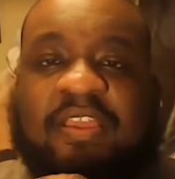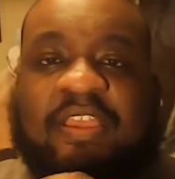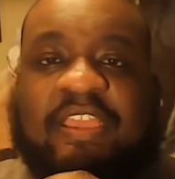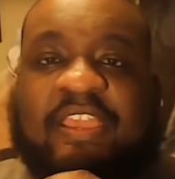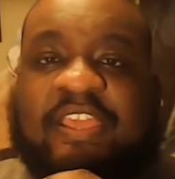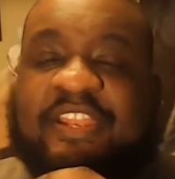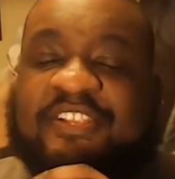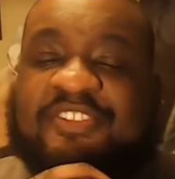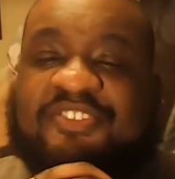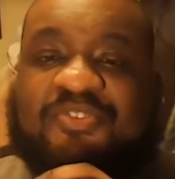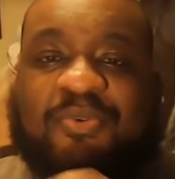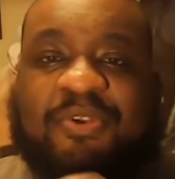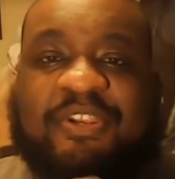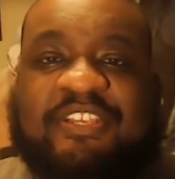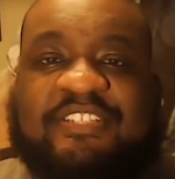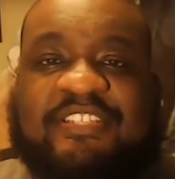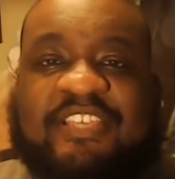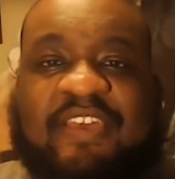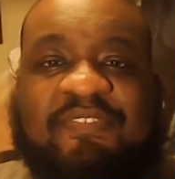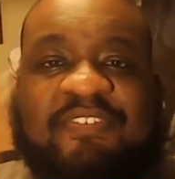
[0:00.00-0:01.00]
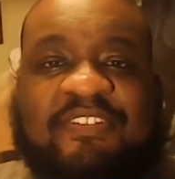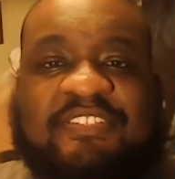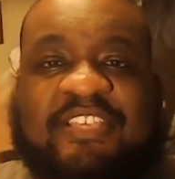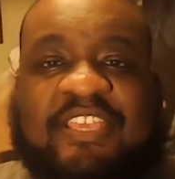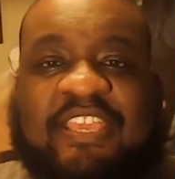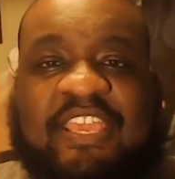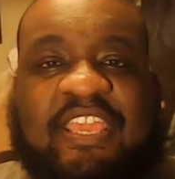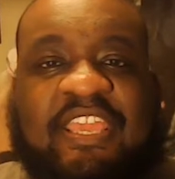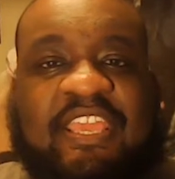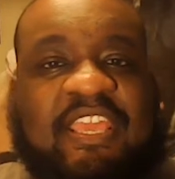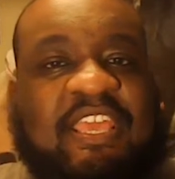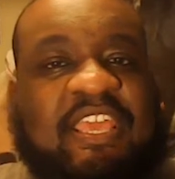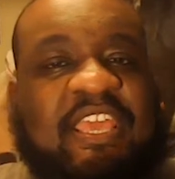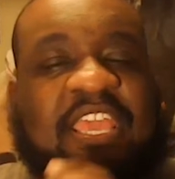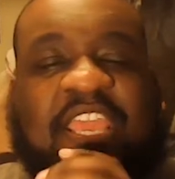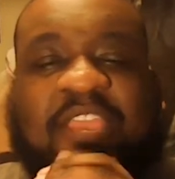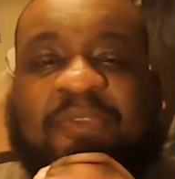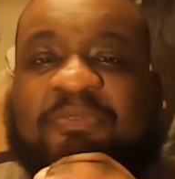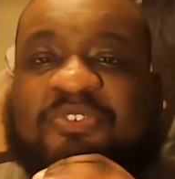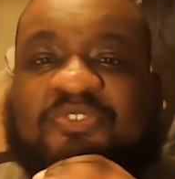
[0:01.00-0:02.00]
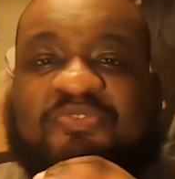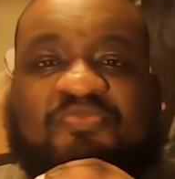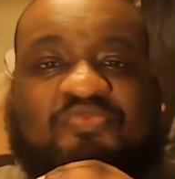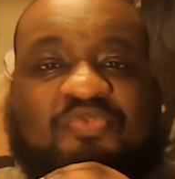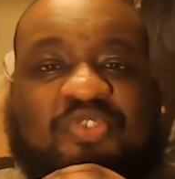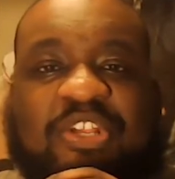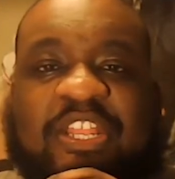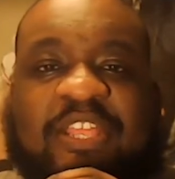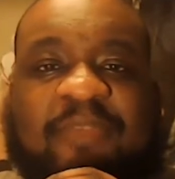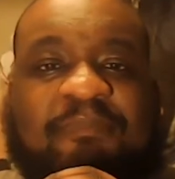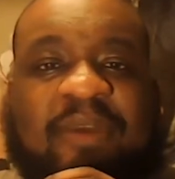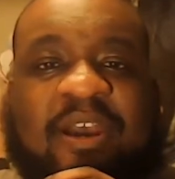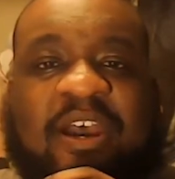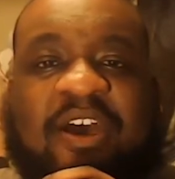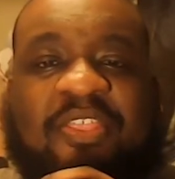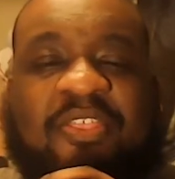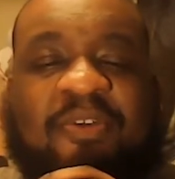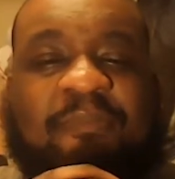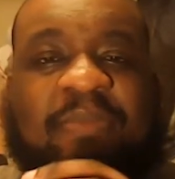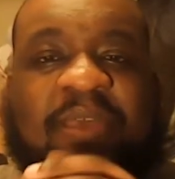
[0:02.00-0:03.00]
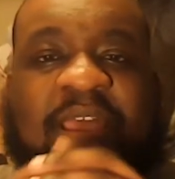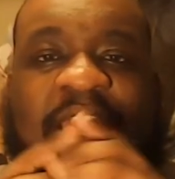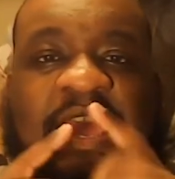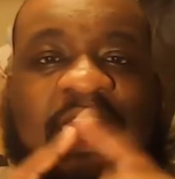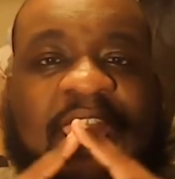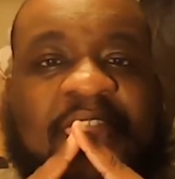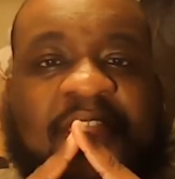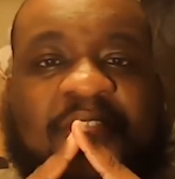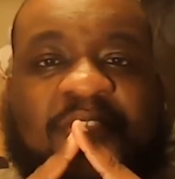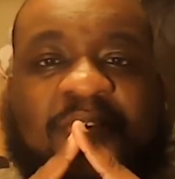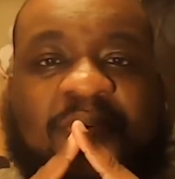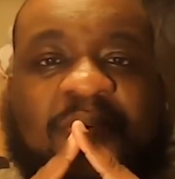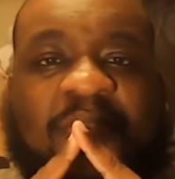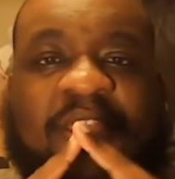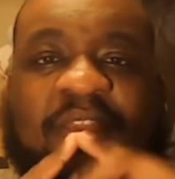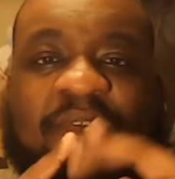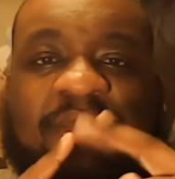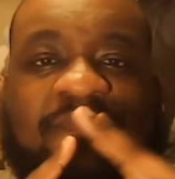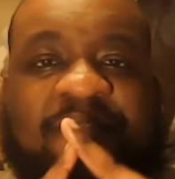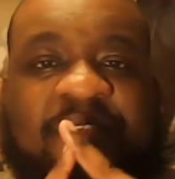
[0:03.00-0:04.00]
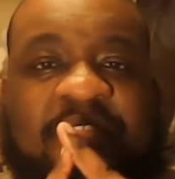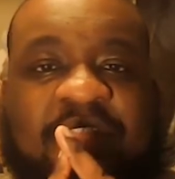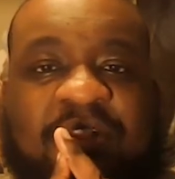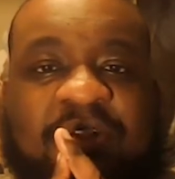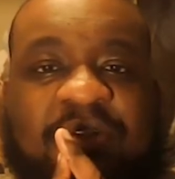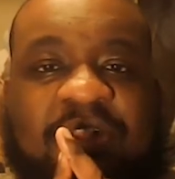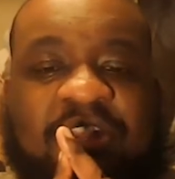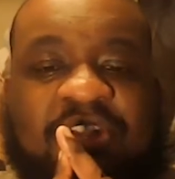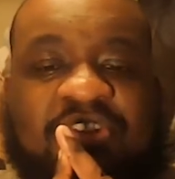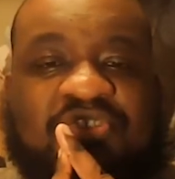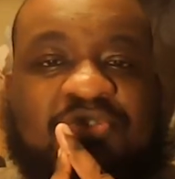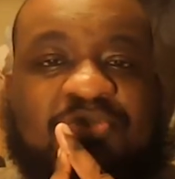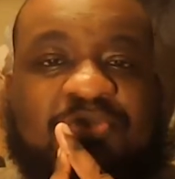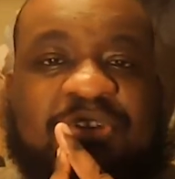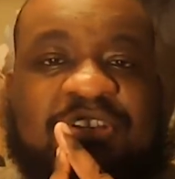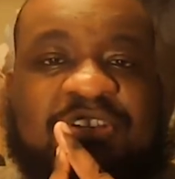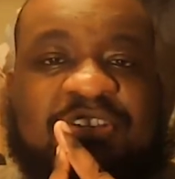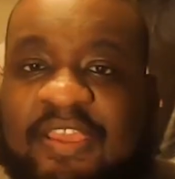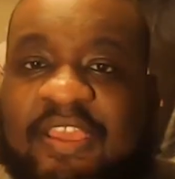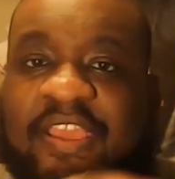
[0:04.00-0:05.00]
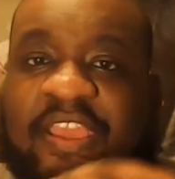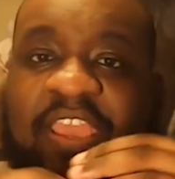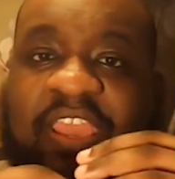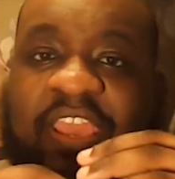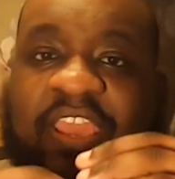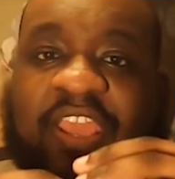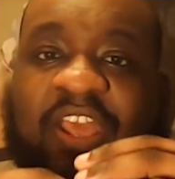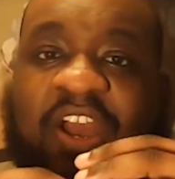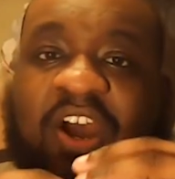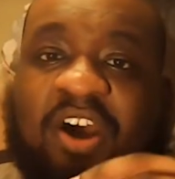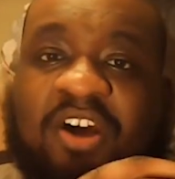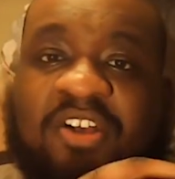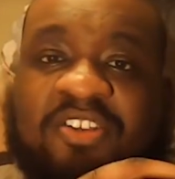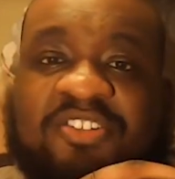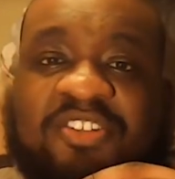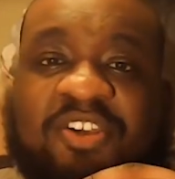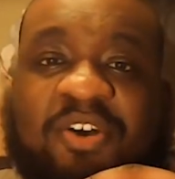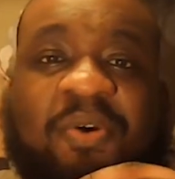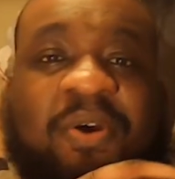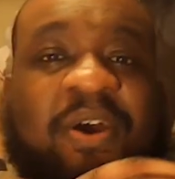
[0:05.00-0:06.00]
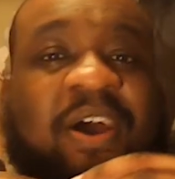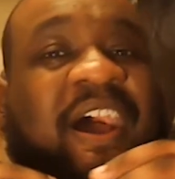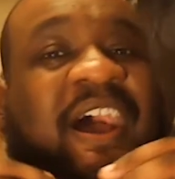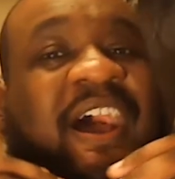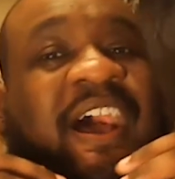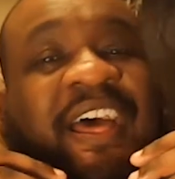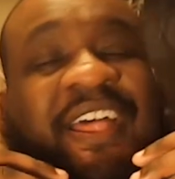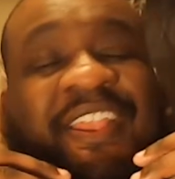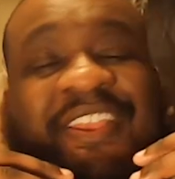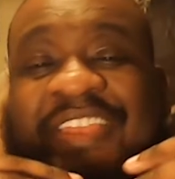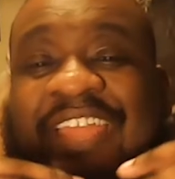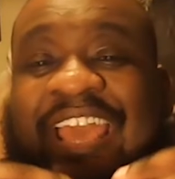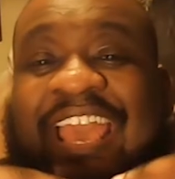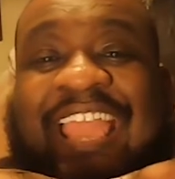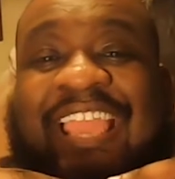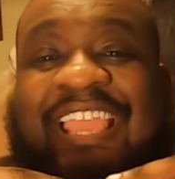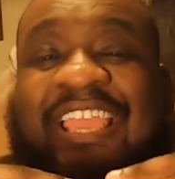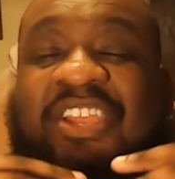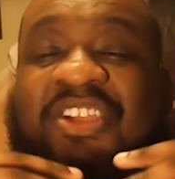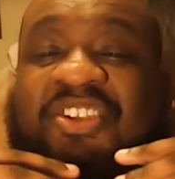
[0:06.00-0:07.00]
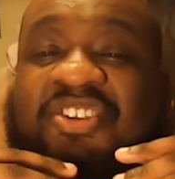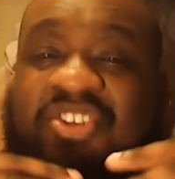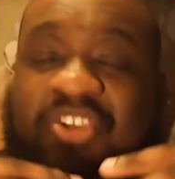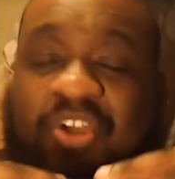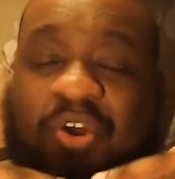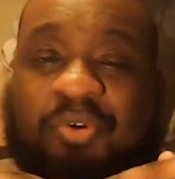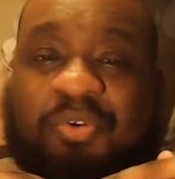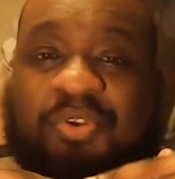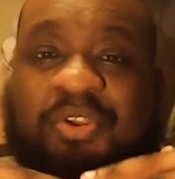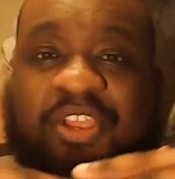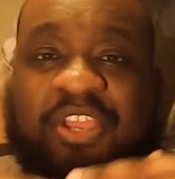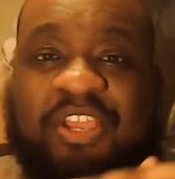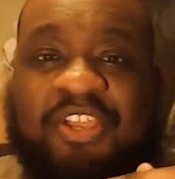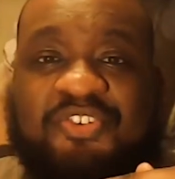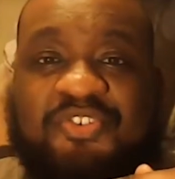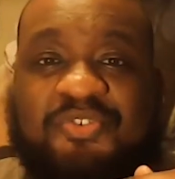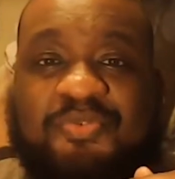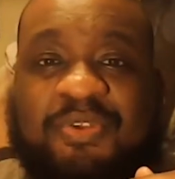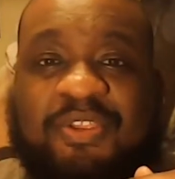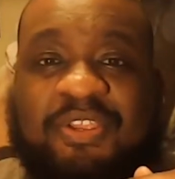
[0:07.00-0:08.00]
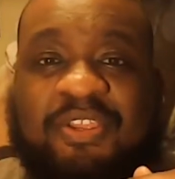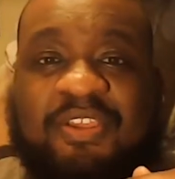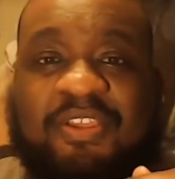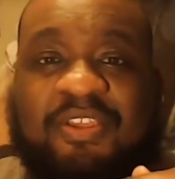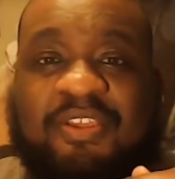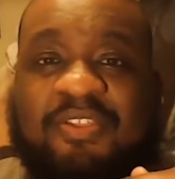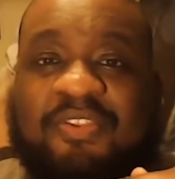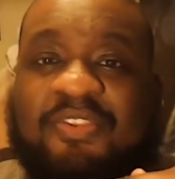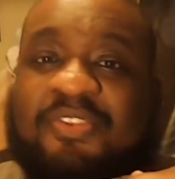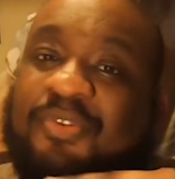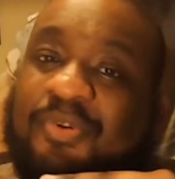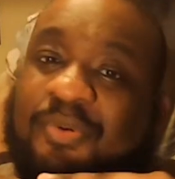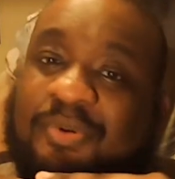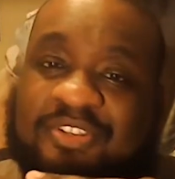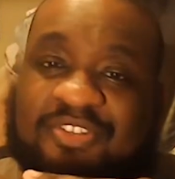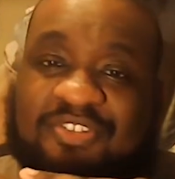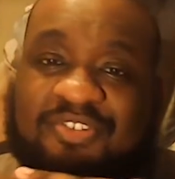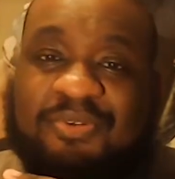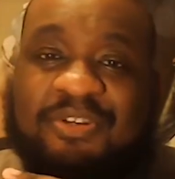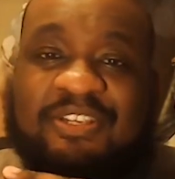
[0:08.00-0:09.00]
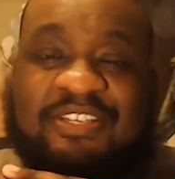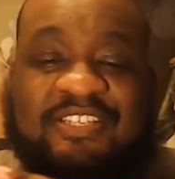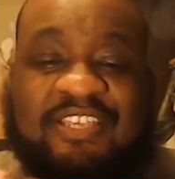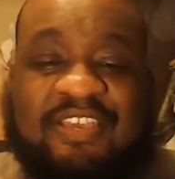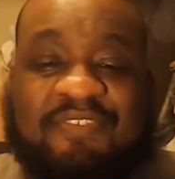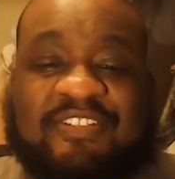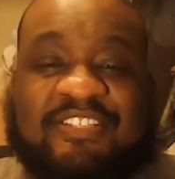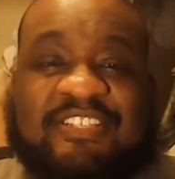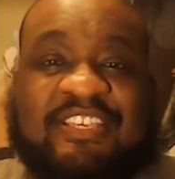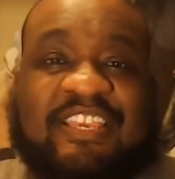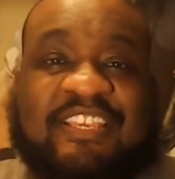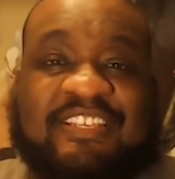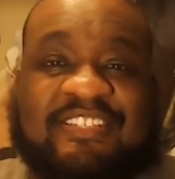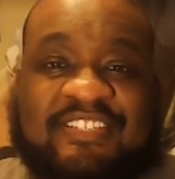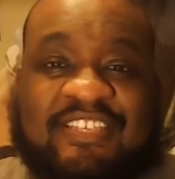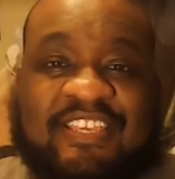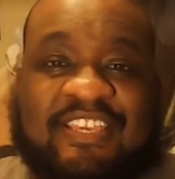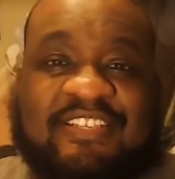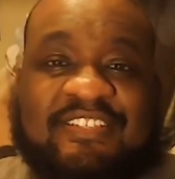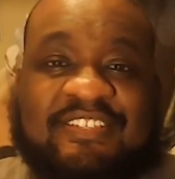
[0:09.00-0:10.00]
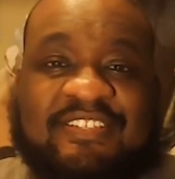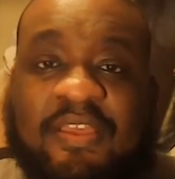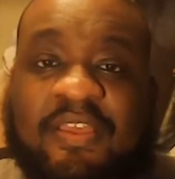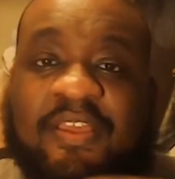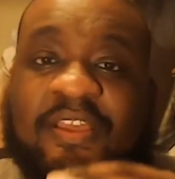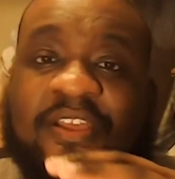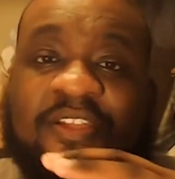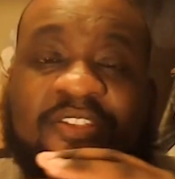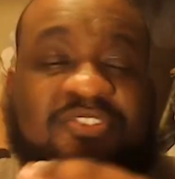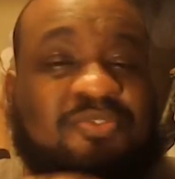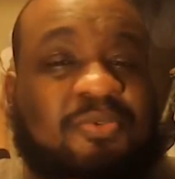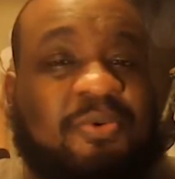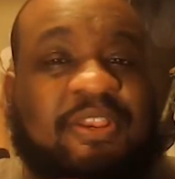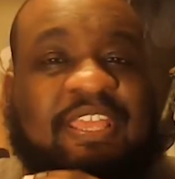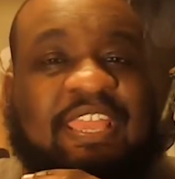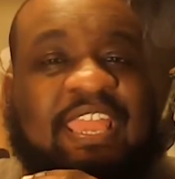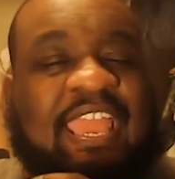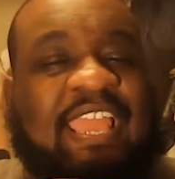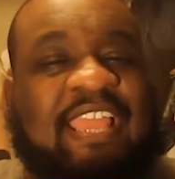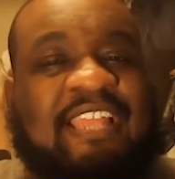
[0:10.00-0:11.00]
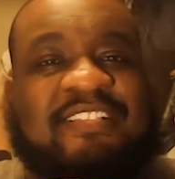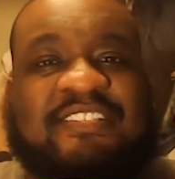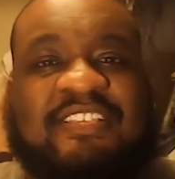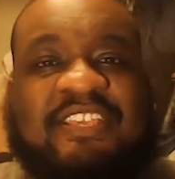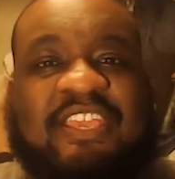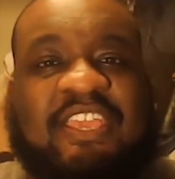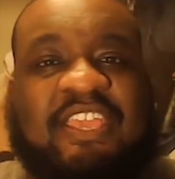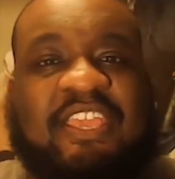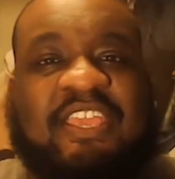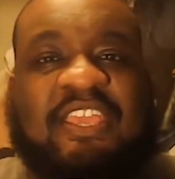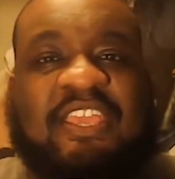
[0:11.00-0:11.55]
And in 2017, he was really bothered by ankle and finger injuries, and also a nagging shoulder injury during the 2017 season. 2018,